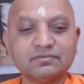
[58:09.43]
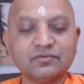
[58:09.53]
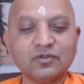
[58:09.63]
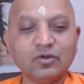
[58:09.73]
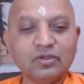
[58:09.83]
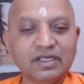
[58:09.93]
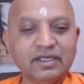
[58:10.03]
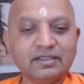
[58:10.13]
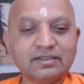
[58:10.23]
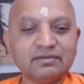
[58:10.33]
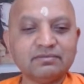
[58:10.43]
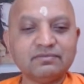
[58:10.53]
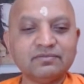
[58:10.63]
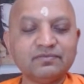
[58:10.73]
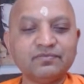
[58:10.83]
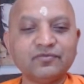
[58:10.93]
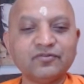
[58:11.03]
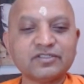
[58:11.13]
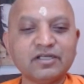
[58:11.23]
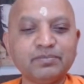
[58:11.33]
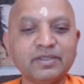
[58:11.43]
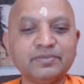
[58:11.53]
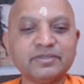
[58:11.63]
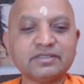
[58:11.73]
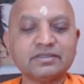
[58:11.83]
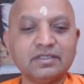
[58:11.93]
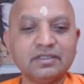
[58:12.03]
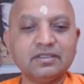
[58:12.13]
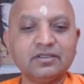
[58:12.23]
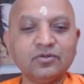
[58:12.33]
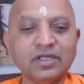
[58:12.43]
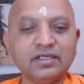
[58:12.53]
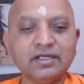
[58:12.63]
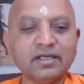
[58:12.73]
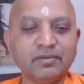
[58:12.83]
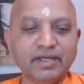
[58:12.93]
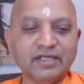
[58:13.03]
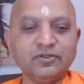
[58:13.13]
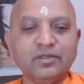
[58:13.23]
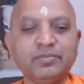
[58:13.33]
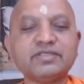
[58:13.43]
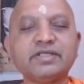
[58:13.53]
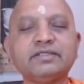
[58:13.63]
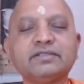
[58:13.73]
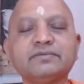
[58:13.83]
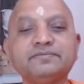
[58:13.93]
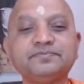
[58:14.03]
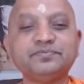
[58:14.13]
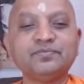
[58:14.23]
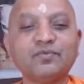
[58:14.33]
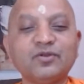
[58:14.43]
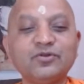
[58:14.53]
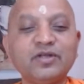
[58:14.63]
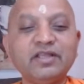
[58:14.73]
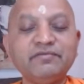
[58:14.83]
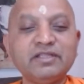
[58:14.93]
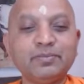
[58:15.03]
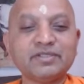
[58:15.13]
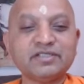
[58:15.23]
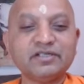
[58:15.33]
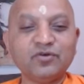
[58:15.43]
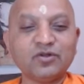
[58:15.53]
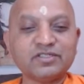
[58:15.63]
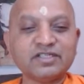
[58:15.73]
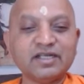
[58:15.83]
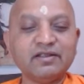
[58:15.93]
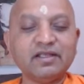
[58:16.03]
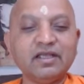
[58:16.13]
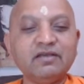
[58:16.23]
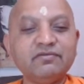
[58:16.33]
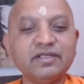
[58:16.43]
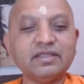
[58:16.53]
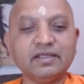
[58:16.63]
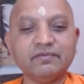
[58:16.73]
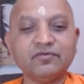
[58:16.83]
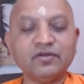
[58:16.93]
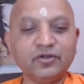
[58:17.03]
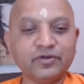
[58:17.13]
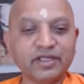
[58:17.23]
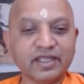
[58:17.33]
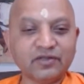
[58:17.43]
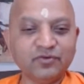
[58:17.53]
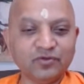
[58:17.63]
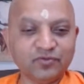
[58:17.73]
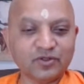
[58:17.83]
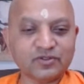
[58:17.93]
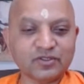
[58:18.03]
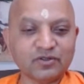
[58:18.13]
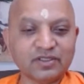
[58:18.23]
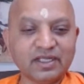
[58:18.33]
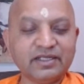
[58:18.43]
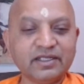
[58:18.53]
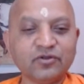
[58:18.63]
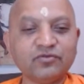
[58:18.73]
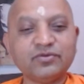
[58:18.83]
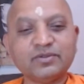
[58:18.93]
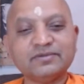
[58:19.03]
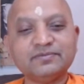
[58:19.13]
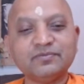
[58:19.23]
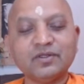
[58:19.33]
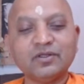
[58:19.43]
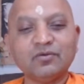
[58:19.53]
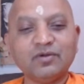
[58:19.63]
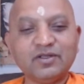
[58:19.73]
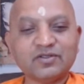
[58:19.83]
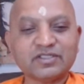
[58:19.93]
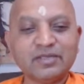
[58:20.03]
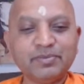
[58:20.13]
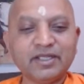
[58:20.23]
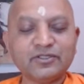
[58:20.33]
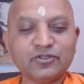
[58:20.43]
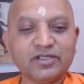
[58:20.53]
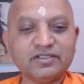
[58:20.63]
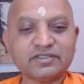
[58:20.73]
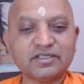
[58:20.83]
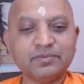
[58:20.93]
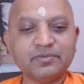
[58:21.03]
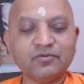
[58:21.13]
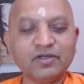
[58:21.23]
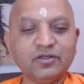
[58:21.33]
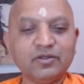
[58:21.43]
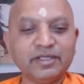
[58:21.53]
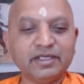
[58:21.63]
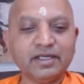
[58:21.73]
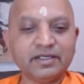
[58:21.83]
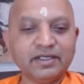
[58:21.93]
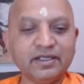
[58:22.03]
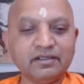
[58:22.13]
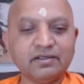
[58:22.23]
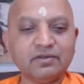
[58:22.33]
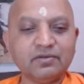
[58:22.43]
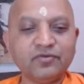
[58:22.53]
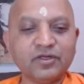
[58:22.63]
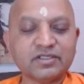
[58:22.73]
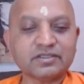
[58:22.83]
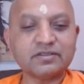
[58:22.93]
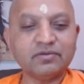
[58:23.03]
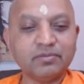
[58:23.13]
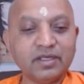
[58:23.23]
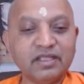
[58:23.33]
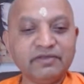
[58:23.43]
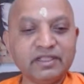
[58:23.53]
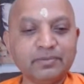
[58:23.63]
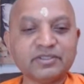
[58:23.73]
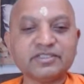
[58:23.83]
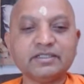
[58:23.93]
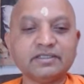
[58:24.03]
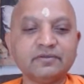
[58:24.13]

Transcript: Only little for some purpose. Do that and come back to the present. You should live in the present. Focus on everything. While you're taking food, focus on eating your food. While you're sleeping, enjoy your sleep. While you're meditating, focus. Live in the present.